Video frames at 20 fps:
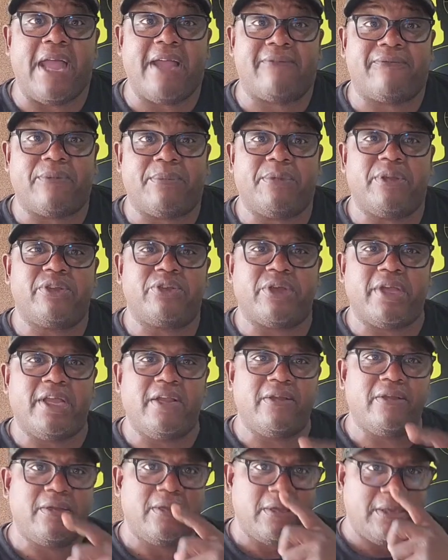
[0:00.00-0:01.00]
back from the
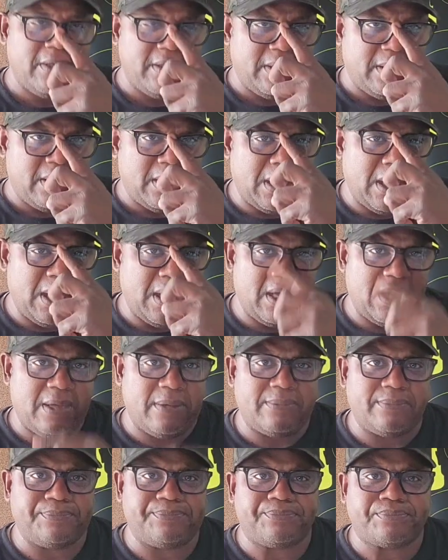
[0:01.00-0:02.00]
trailer.
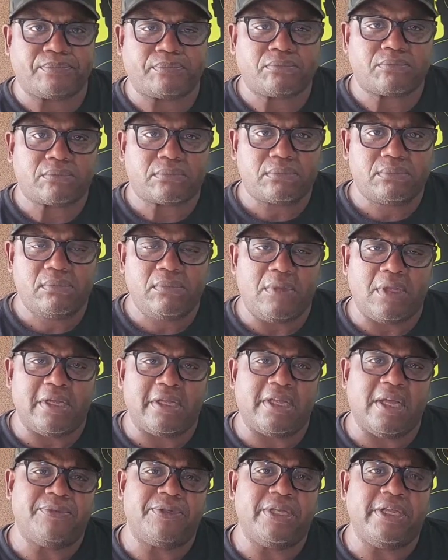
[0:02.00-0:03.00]
Come
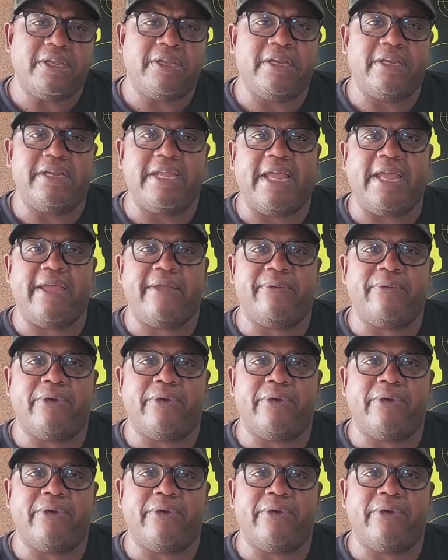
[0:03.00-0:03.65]
to you today.